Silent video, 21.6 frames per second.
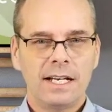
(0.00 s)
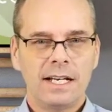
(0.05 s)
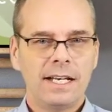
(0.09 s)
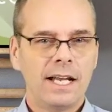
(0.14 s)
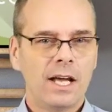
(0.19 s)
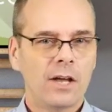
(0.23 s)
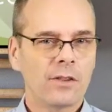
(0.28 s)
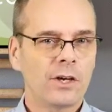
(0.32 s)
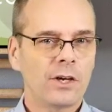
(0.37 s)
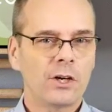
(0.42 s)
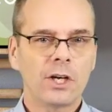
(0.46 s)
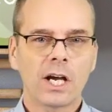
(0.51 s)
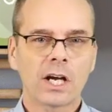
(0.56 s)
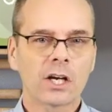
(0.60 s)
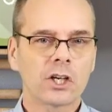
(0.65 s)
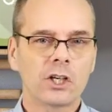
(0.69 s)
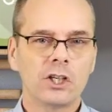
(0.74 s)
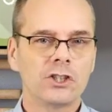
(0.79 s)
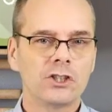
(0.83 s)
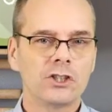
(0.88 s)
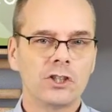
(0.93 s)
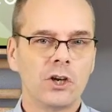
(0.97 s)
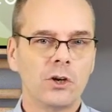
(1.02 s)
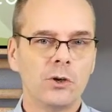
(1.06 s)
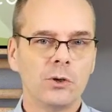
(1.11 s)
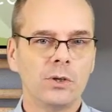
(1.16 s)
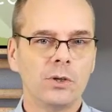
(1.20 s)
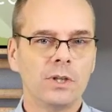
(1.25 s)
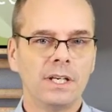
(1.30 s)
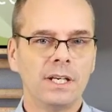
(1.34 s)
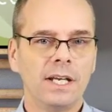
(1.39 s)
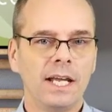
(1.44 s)
Now, they're not going to show
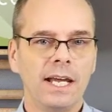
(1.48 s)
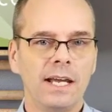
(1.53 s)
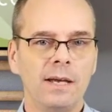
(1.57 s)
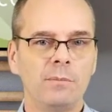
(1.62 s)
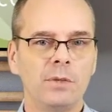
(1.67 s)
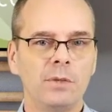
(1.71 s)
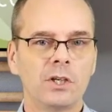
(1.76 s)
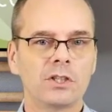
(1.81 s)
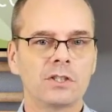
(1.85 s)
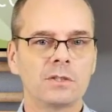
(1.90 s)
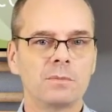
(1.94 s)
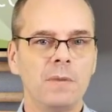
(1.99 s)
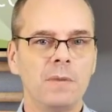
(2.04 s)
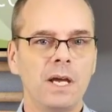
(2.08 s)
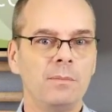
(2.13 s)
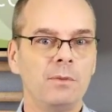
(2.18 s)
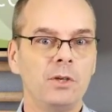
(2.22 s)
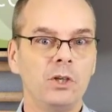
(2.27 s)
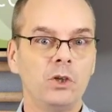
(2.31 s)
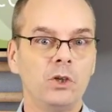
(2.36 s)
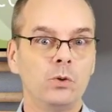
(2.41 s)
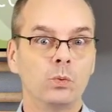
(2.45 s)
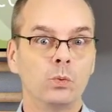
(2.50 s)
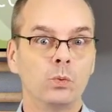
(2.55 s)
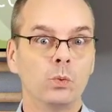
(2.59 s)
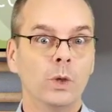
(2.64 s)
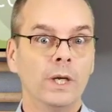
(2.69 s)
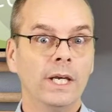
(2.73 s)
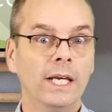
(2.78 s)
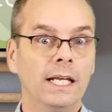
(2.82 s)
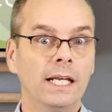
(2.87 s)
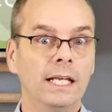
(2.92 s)
you the name because maybe you
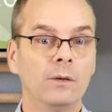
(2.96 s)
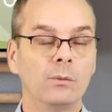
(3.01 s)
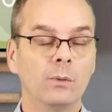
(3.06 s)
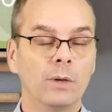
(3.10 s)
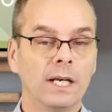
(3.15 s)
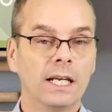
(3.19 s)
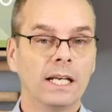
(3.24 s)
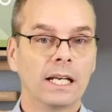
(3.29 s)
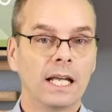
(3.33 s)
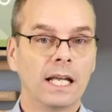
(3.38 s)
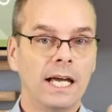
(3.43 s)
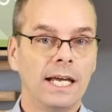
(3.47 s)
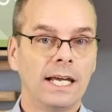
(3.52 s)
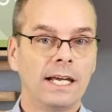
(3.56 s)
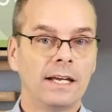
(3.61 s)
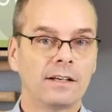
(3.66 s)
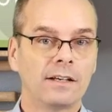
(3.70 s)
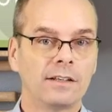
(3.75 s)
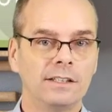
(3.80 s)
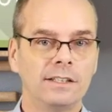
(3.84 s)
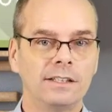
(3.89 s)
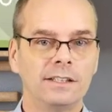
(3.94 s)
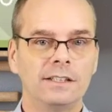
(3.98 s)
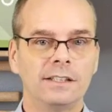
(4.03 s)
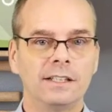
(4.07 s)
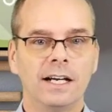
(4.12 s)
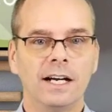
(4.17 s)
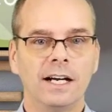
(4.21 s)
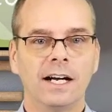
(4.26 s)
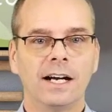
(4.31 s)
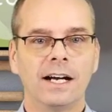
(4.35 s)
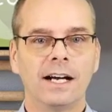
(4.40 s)
really, really like
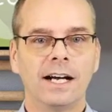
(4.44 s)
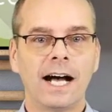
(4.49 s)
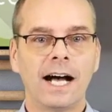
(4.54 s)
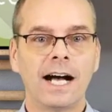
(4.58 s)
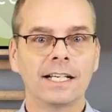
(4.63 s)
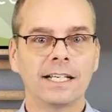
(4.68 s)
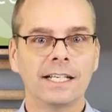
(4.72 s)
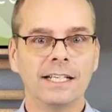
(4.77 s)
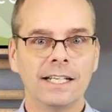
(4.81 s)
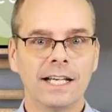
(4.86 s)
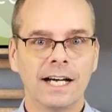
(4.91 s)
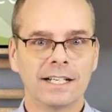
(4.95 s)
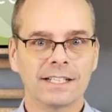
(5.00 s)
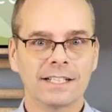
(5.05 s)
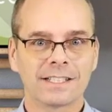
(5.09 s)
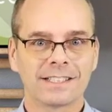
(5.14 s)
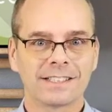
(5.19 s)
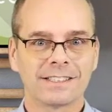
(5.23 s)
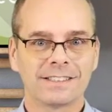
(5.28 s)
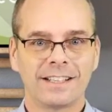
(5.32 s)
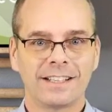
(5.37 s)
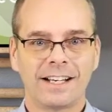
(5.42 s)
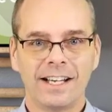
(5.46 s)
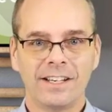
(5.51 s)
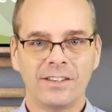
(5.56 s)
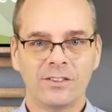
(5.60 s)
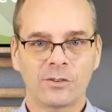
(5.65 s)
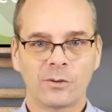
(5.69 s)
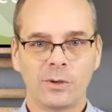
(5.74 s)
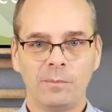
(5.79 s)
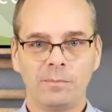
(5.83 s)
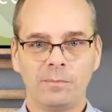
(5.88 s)
Haagen-Dazs
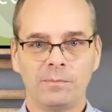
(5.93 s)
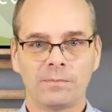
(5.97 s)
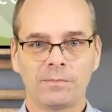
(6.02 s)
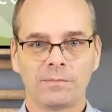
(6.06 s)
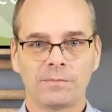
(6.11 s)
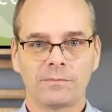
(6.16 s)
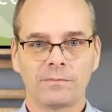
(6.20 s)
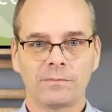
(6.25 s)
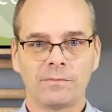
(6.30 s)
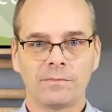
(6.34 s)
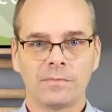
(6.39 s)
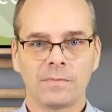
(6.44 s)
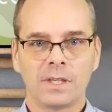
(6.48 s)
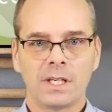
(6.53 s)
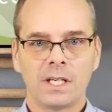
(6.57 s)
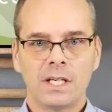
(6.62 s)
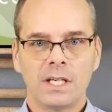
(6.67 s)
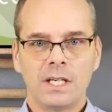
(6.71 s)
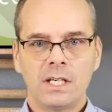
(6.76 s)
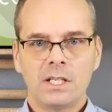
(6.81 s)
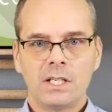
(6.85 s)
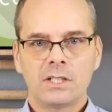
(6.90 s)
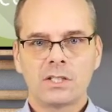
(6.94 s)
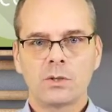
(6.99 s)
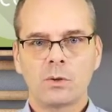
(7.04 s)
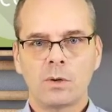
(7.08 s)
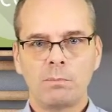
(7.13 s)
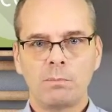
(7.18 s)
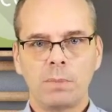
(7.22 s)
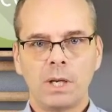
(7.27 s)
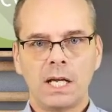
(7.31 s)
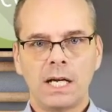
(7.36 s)
ice cream.
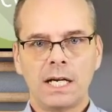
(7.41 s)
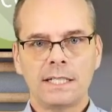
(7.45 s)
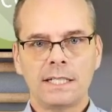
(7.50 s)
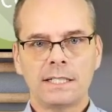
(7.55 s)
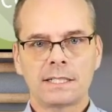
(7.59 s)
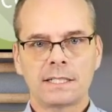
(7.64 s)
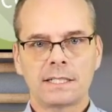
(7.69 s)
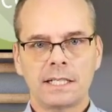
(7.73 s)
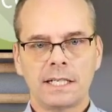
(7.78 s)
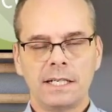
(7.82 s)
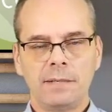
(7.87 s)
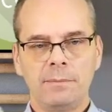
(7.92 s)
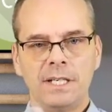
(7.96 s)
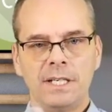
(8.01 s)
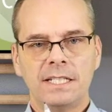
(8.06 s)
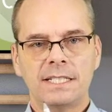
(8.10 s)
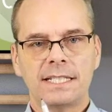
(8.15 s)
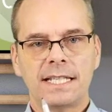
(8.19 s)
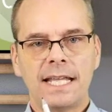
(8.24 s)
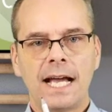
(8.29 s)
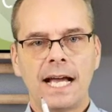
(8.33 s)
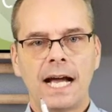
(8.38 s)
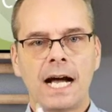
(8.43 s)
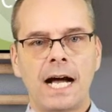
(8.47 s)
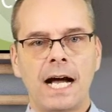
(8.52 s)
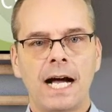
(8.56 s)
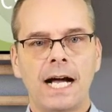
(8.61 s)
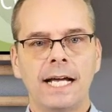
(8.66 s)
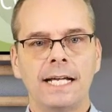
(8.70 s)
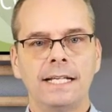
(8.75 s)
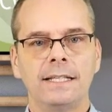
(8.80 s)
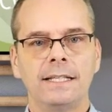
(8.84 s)
So a blind study means they
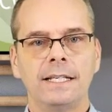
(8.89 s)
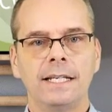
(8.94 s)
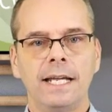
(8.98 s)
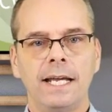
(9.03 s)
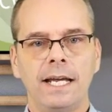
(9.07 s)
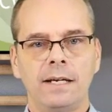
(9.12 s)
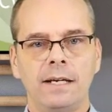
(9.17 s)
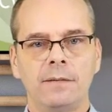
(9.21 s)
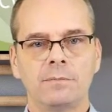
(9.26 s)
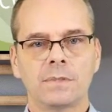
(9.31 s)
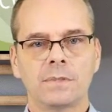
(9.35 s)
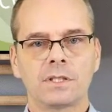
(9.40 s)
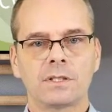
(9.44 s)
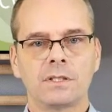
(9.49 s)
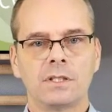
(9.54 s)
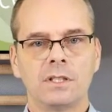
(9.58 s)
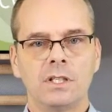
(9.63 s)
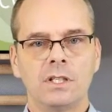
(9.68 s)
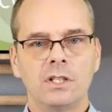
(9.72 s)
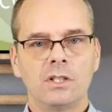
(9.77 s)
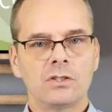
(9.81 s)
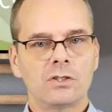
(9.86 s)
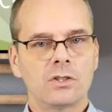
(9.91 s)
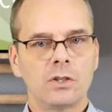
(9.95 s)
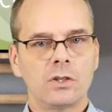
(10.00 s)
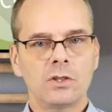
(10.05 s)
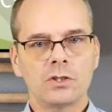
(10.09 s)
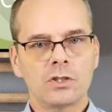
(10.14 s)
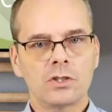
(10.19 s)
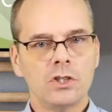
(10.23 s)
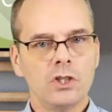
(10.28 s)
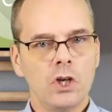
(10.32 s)
hide the names. So
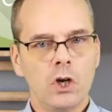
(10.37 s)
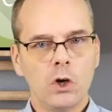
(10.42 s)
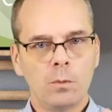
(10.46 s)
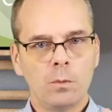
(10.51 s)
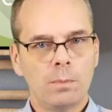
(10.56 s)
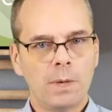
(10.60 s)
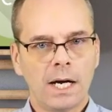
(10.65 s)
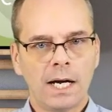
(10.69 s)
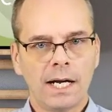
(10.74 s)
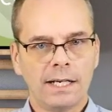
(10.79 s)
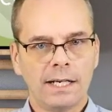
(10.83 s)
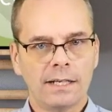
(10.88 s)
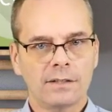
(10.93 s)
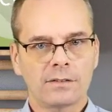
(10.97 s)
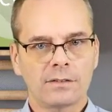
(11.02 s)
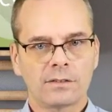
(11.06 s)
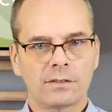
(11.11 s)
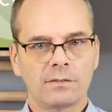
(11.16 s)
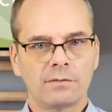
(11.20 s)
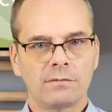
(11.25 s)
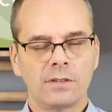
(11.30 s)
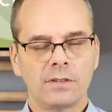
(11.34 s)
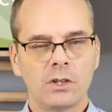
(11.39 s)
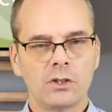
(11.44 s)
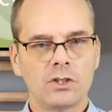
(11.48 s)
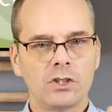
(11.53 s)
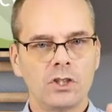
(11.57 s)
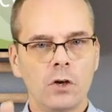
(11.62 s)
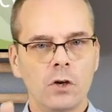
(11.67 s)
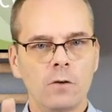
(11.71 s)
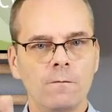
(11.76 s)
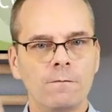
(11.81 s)
there's no bias.
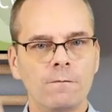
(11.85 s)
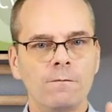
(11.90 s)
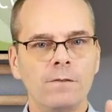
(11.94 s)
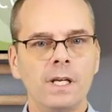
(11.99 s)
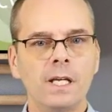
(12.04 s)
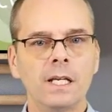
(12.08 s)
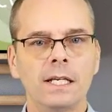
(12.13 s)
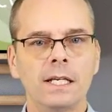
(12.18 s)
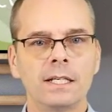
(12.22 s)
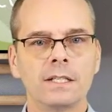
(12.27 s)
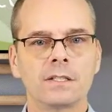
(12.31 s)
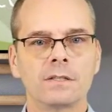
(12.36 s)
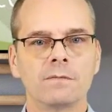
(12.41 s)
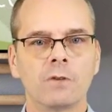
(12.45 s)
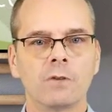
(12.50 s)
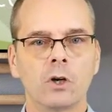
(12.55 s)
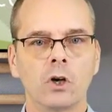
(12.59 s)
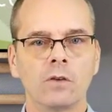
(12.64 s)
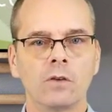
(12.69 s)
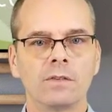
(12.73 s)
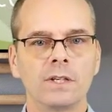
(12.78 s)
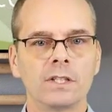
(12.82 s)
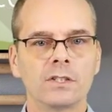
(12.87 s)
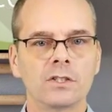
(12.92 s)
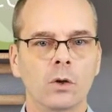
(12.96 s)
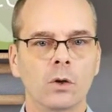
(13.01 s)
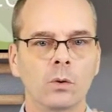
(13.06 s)
There's no feelings involved. It's